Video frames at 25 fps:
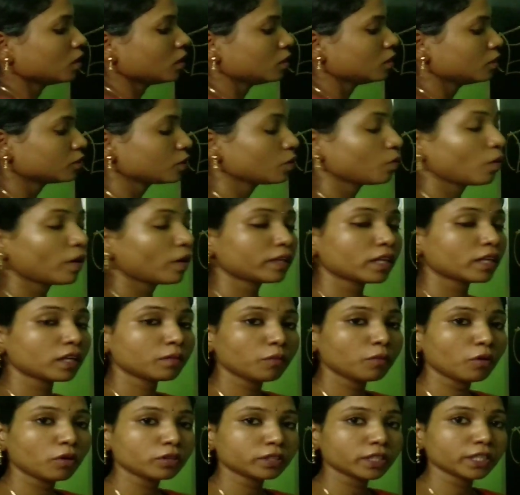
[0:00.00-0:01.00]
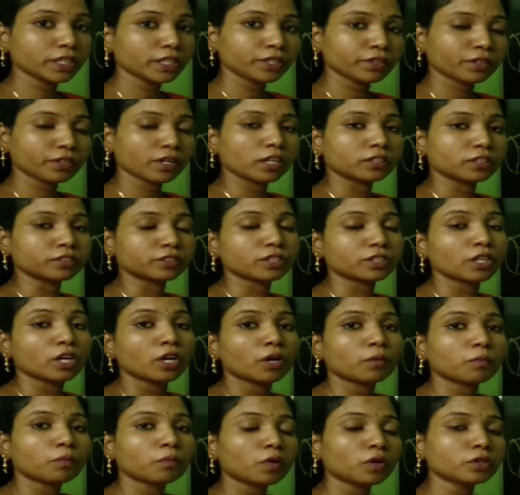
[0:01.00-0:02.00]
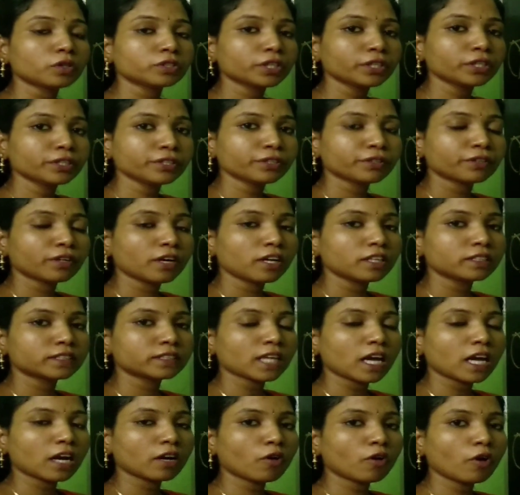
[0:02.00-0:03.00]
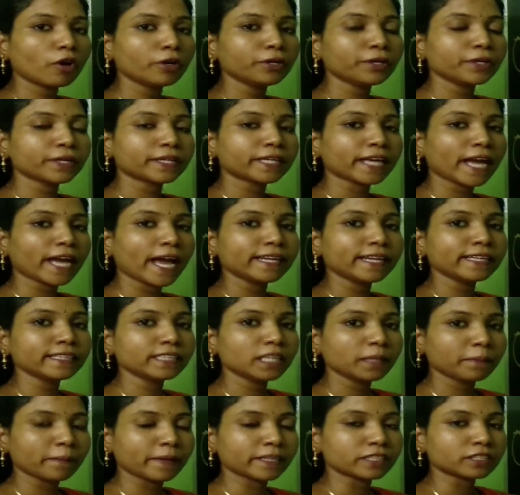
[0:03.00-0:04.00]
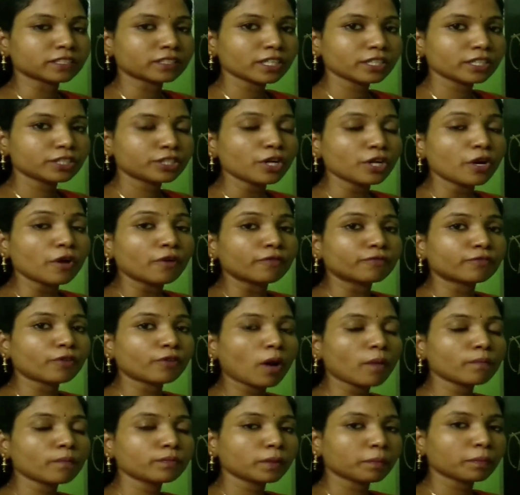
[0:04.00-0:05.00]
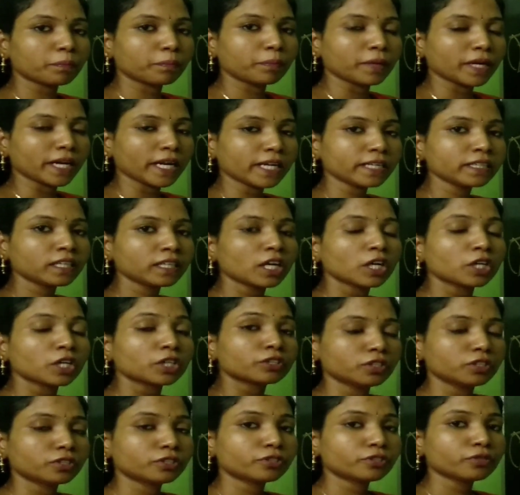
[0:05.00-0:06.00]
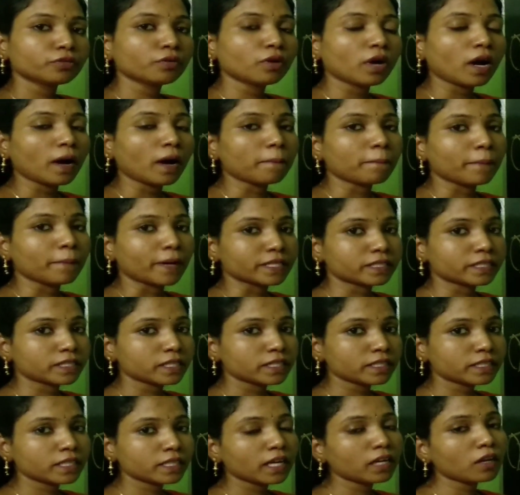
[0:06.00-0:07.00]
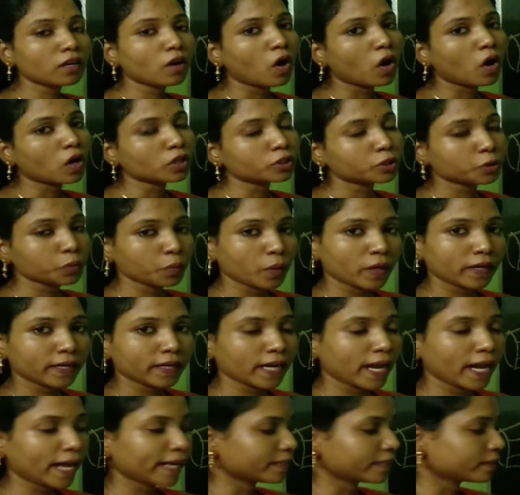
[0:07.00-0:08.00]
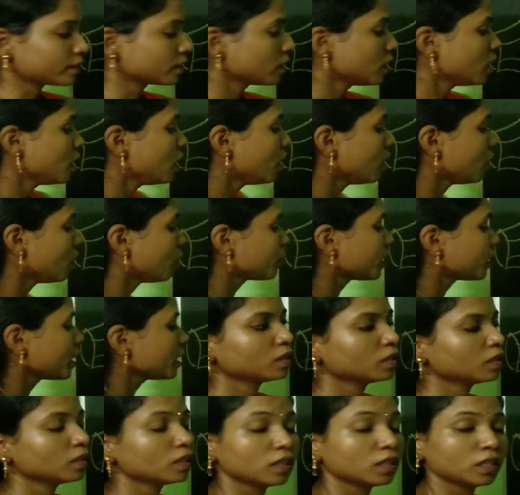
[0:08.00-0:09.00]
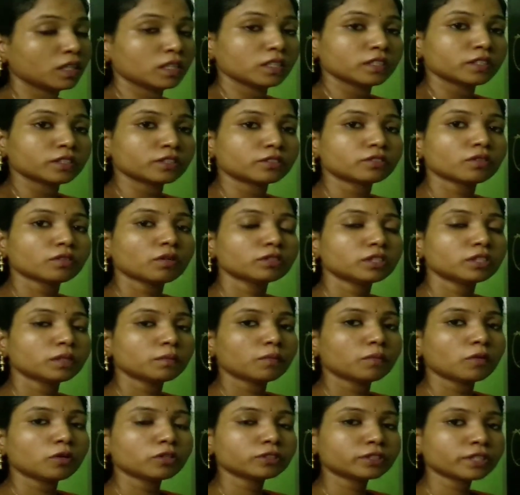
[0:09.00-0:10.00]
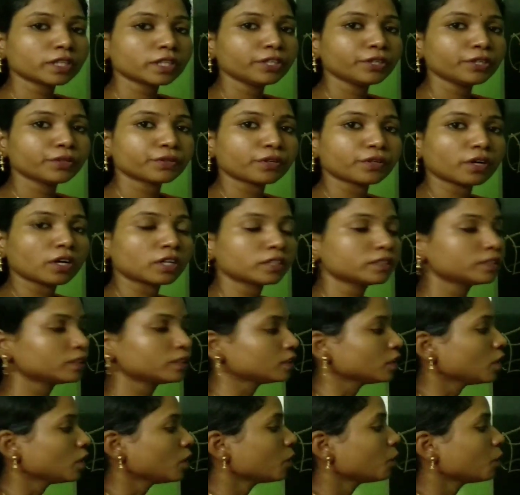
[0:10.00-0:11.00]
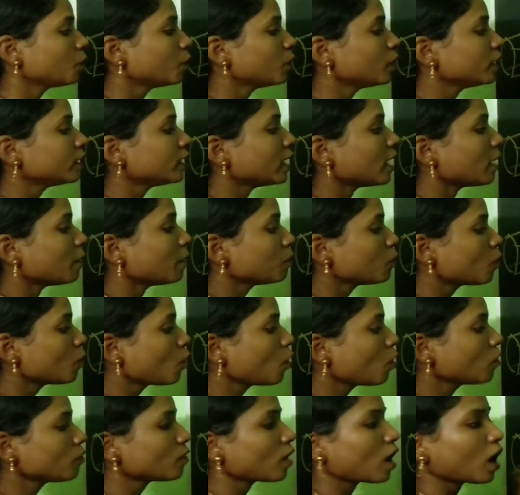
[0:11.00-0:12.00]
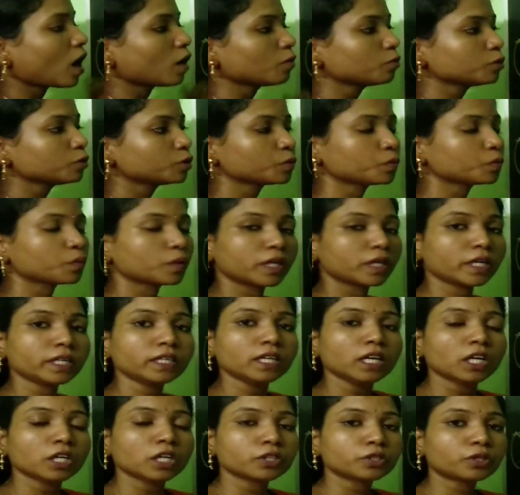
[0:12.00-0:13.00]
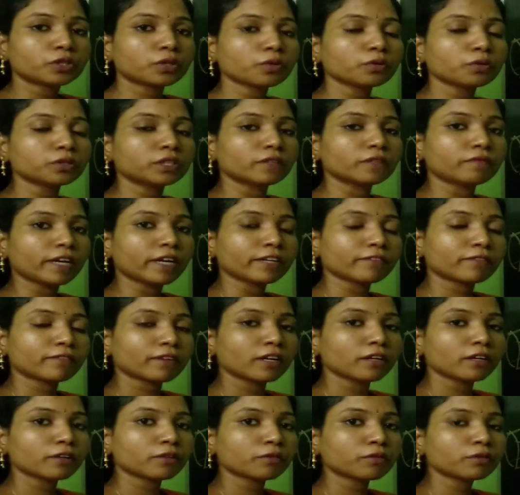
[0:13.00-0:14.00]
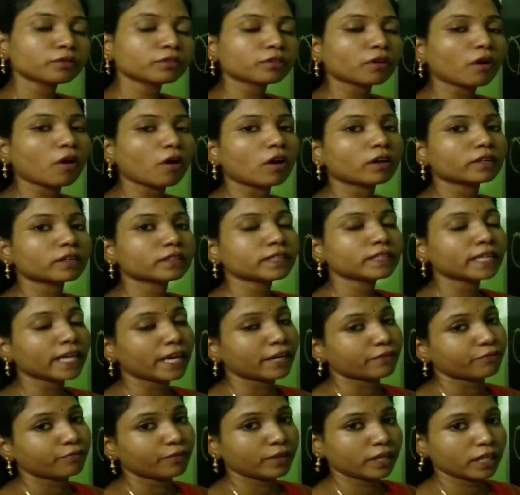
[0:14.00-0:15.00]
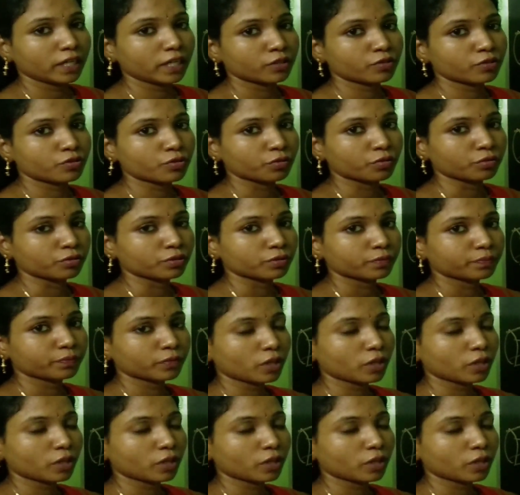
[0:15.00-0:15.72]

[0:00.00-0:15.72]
So what are motor neurons? Motor neurons are going to carry the message from the brain to a muscle cell or to a gland. Okay. So the motor neurons will move outward through the ventral route or the efferent route.